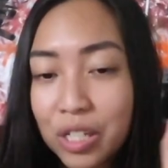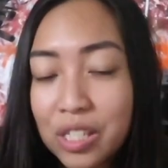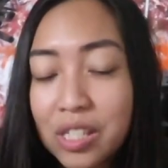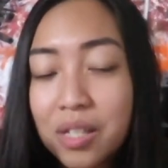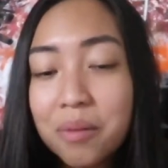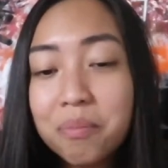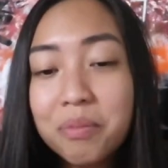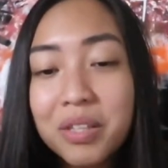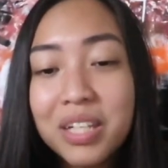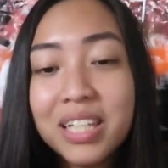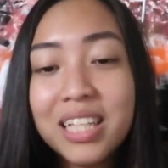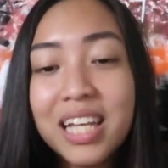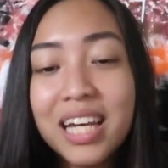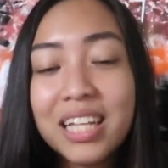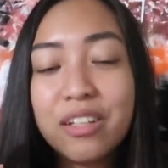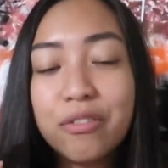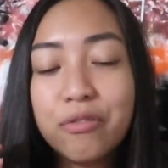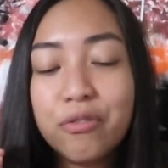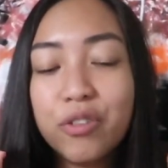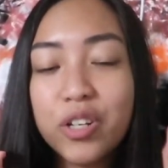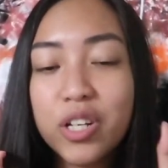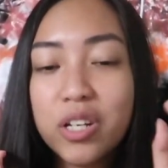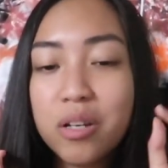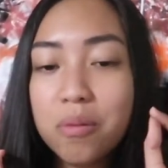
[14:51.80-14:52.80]
For something like
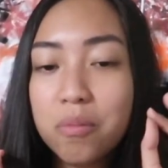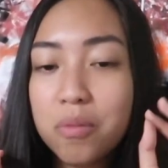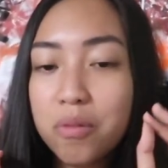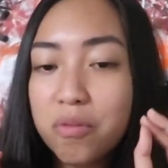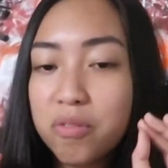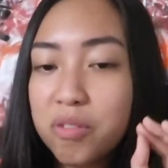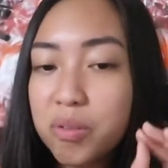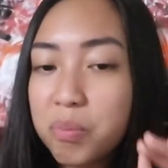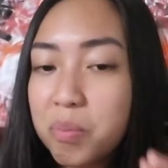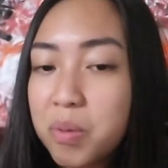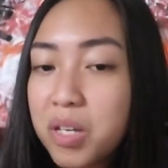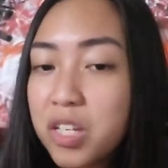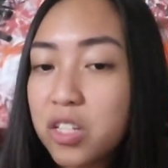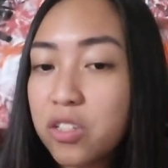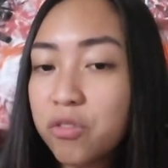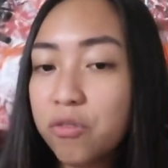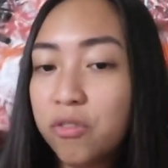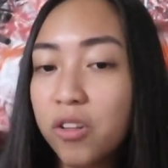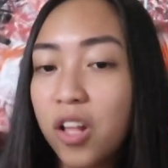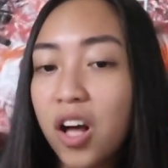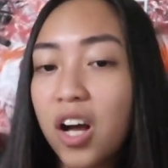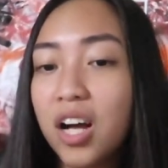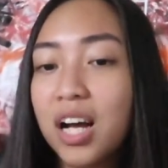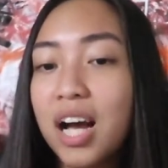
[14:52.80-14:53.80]
the freedom of speech
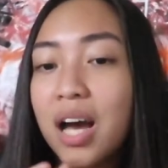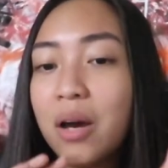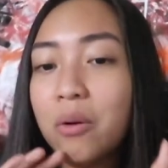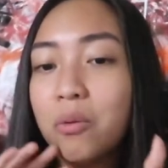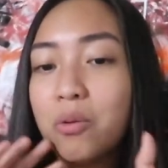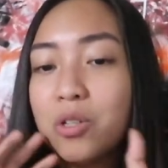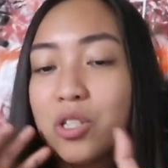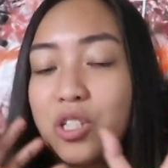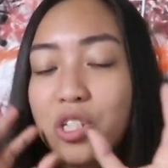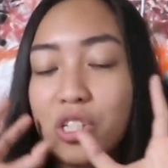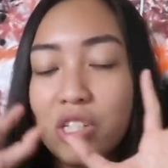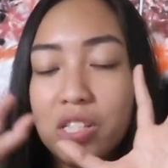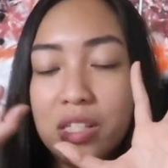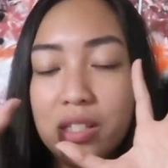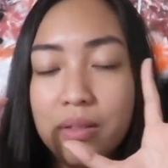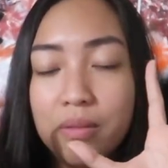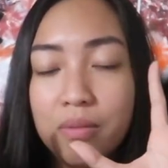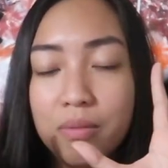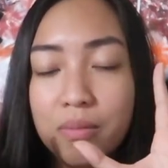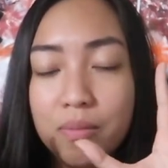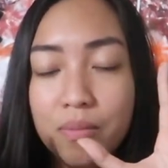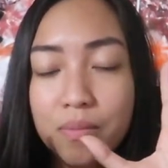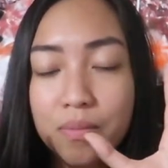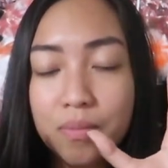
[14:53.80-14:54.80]
vlog, I would just...
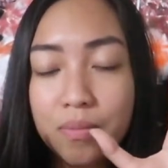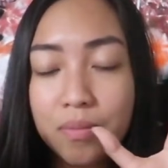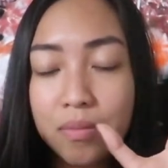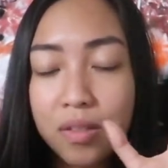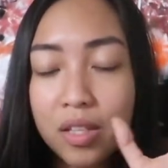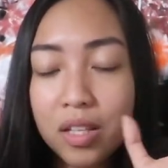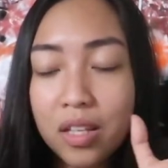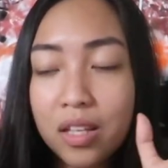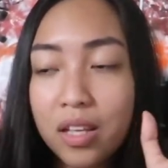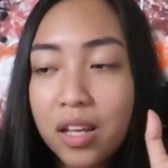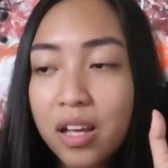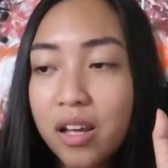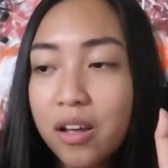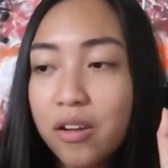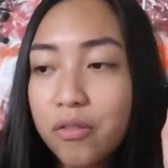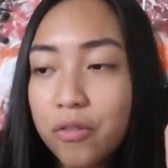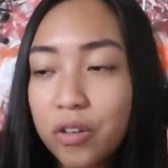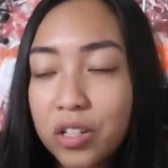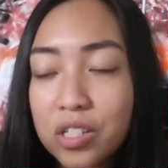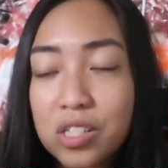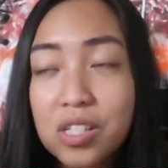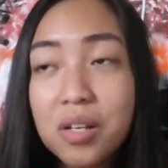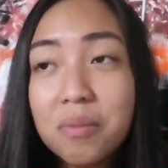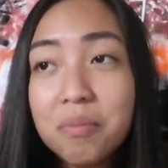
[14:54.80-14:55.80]

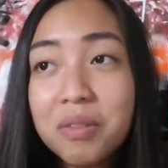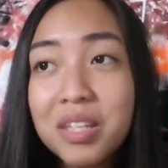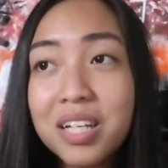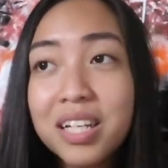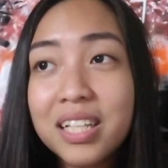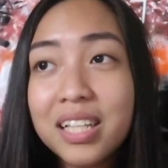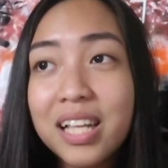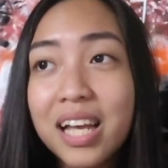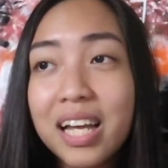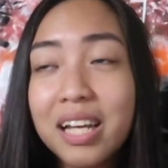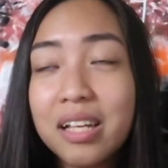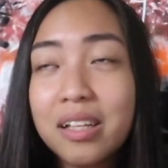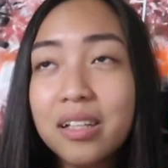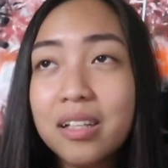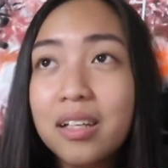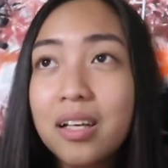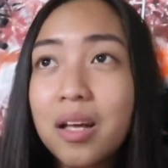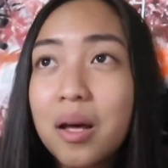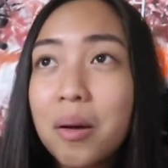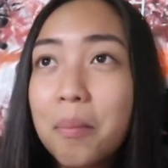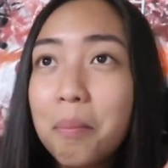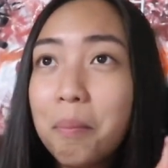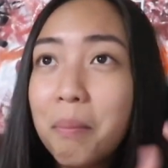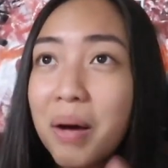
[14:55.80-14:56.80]
For something like...
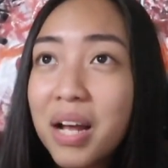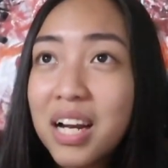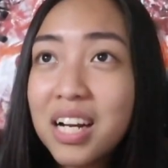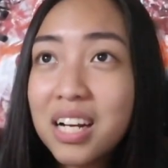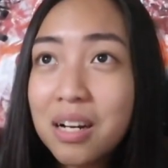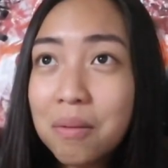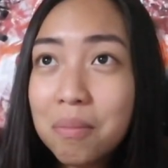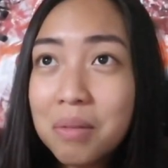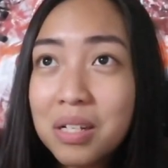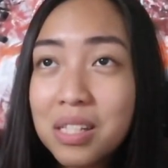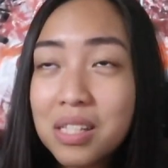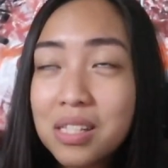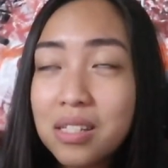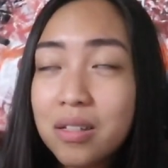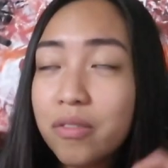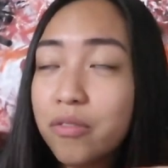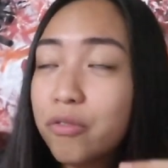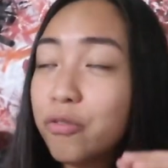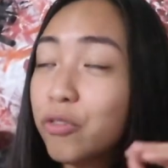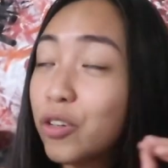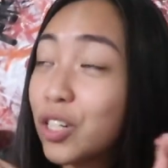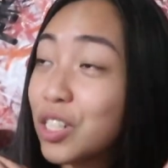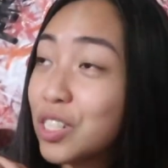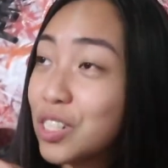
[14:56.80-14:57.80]
Para naman...
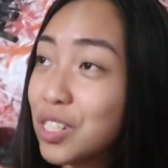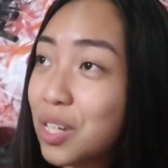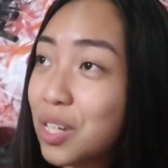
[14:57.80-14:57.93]
for